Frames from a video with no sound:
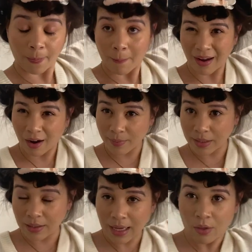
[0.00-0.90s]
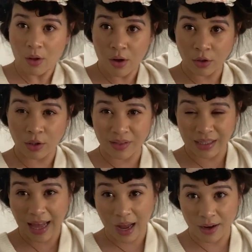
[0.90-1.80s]
My arms aren't that long, so it's
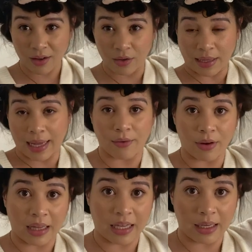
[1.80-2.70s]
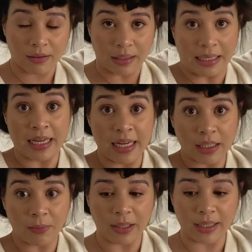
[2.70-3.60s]
not gonna look like really
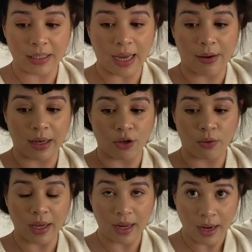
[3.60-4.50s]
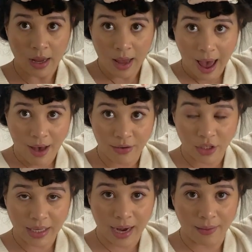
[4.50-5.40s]
neat, but this is how I do it. Have it
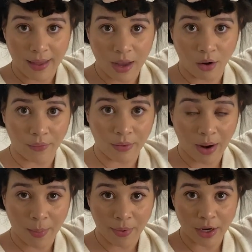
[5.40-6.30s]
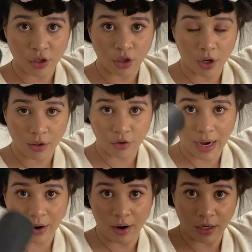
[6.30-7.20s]
just kind of laying over the round brush, turn the
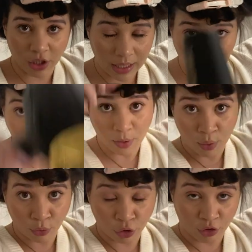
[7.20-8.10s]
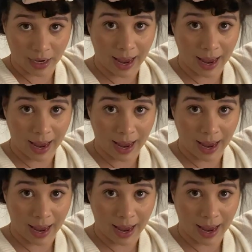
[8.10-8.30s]
dryer on, and just like pull straight